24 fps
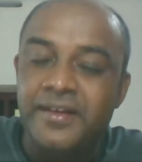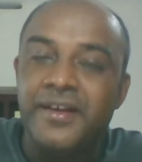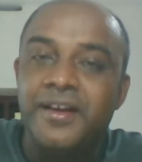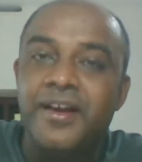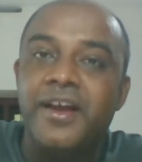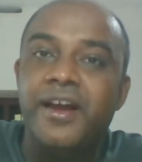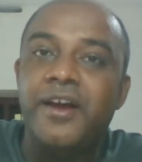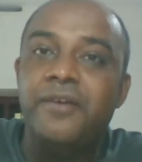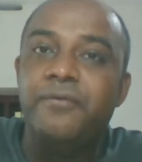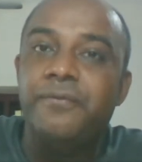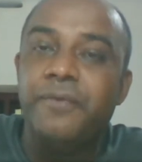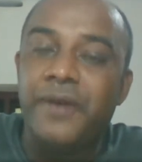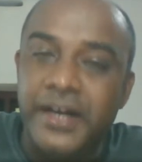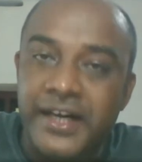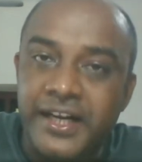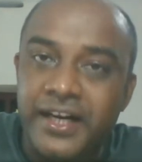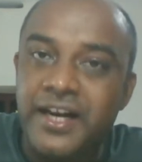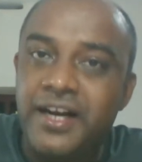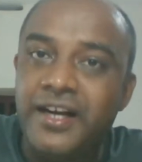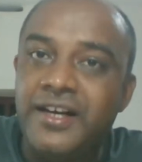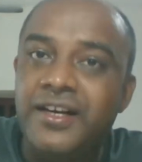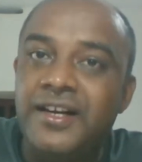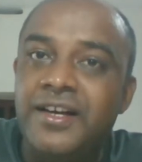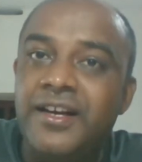a
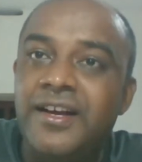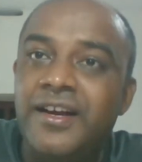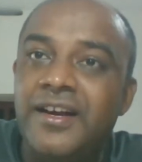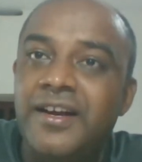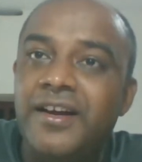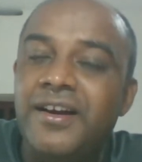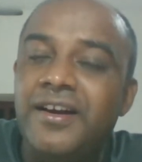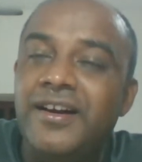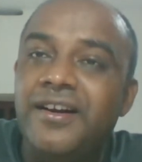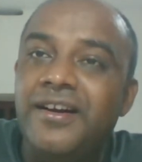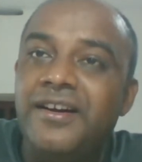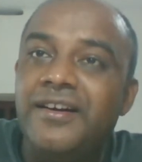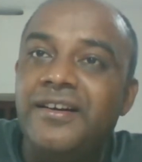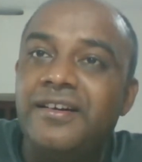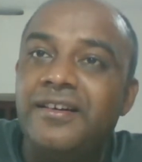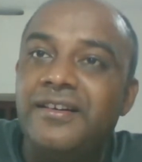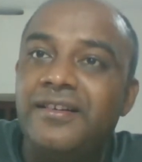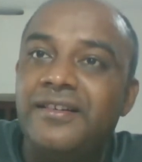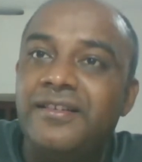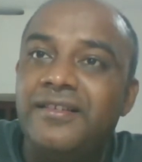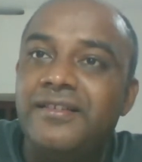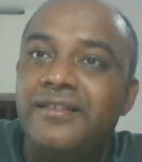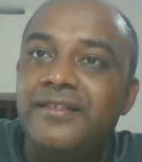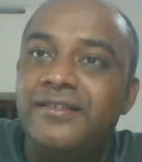federal
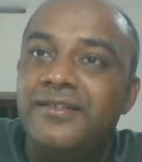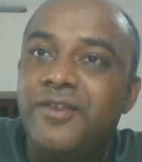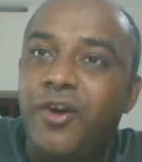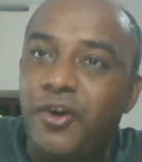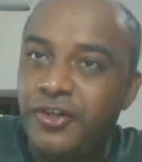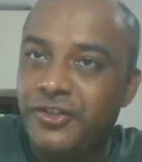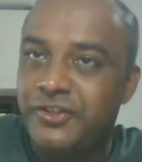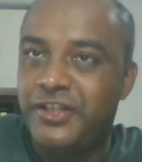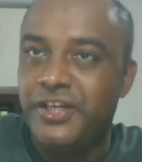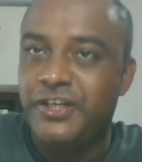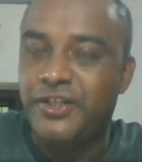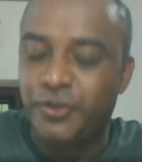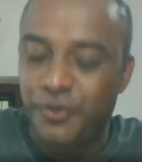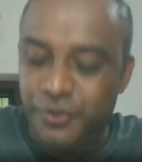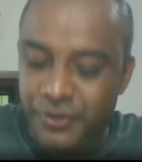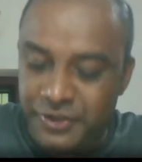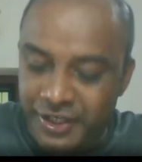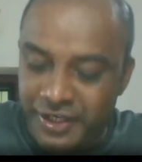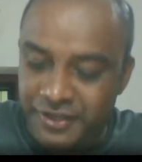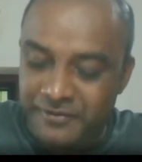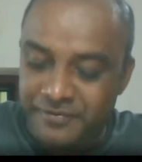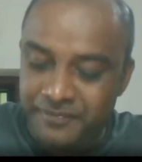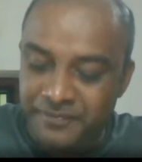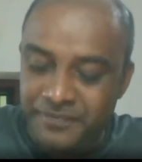
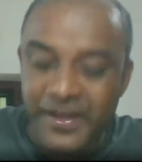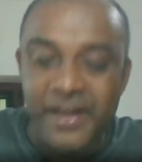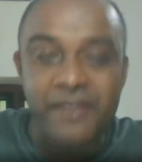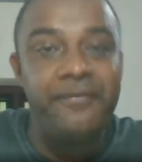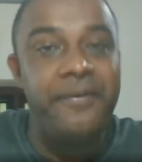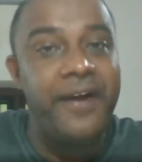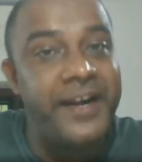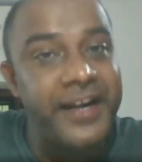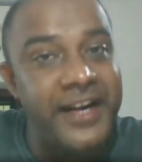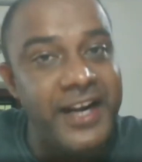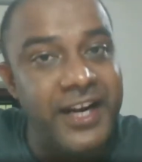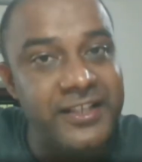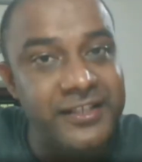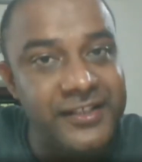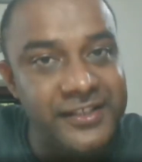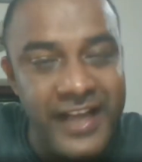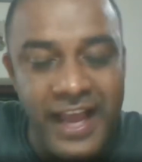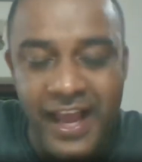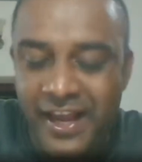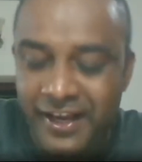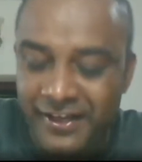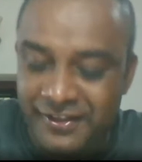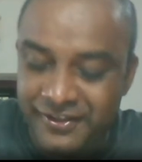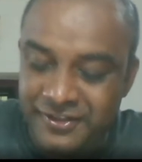constitution, a federal
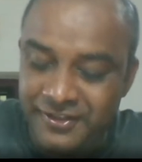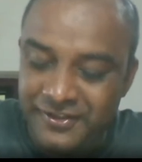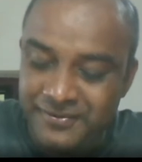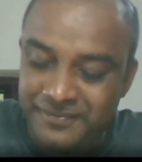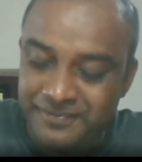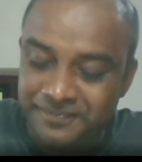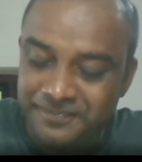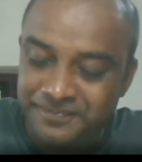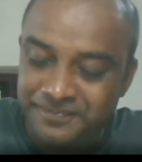state.